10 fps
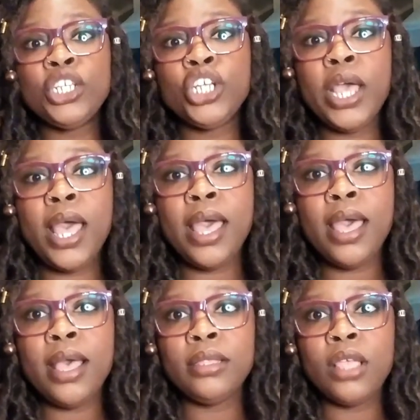
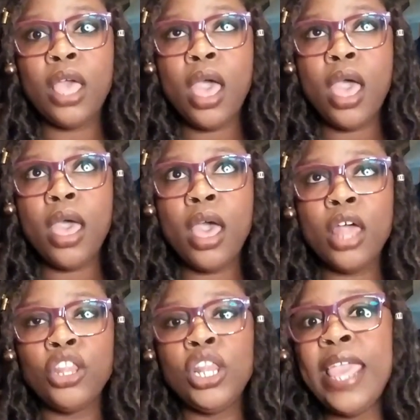a
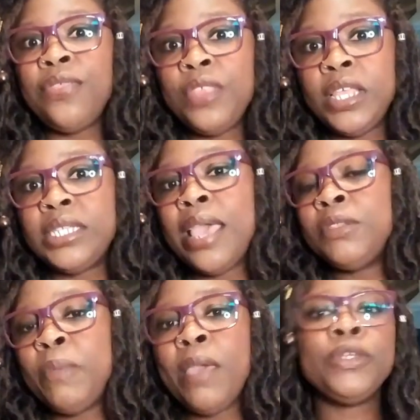lengthy time
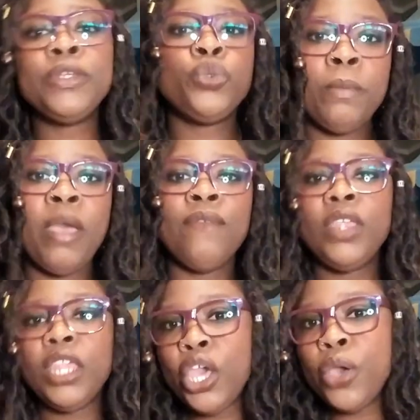span between my
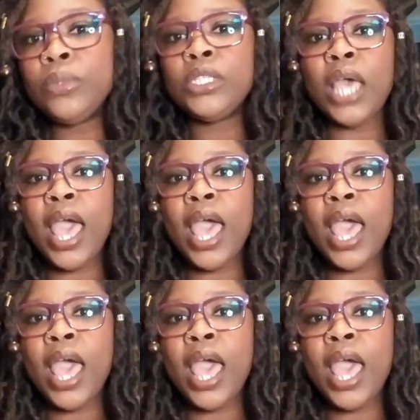videos.